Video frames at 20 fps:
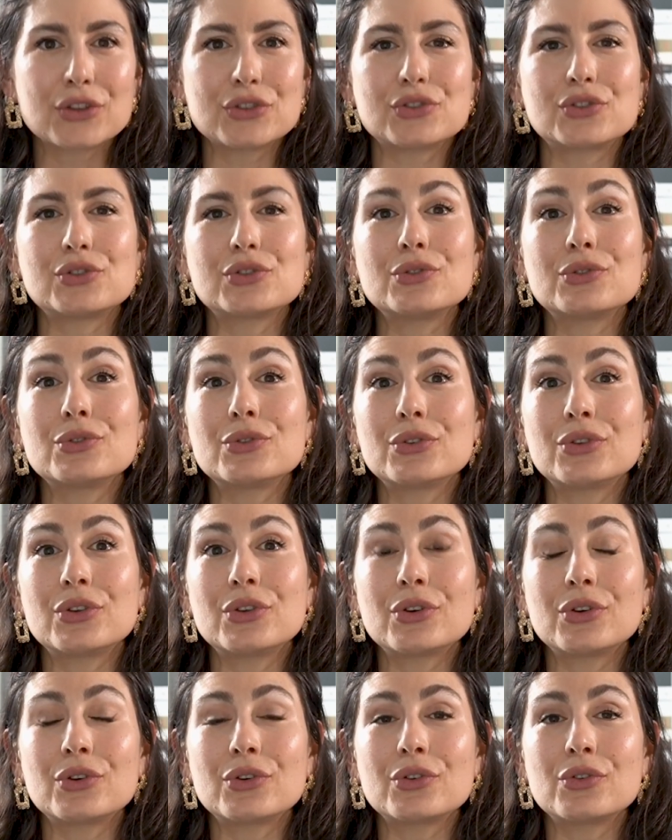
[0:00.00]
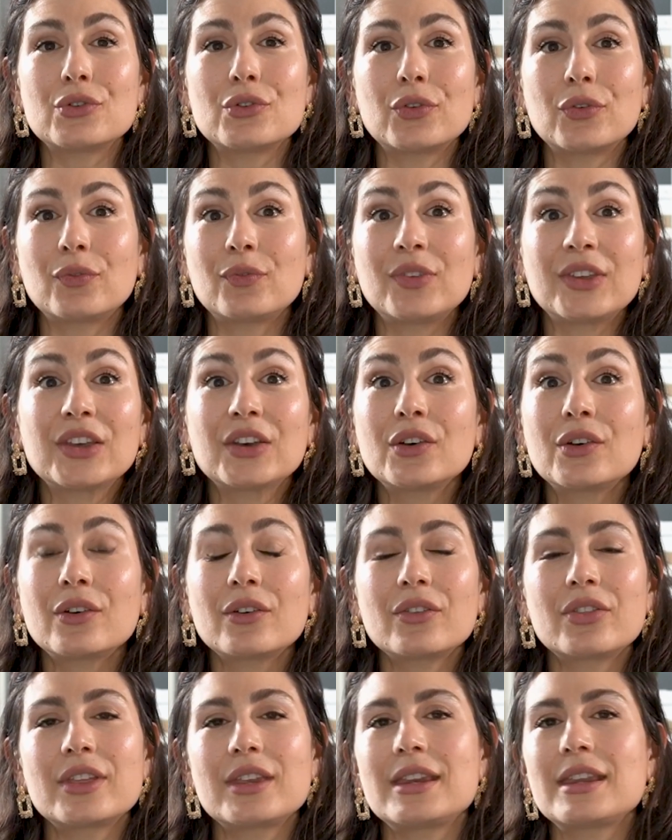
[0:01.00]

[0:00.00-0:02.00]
Do you feel the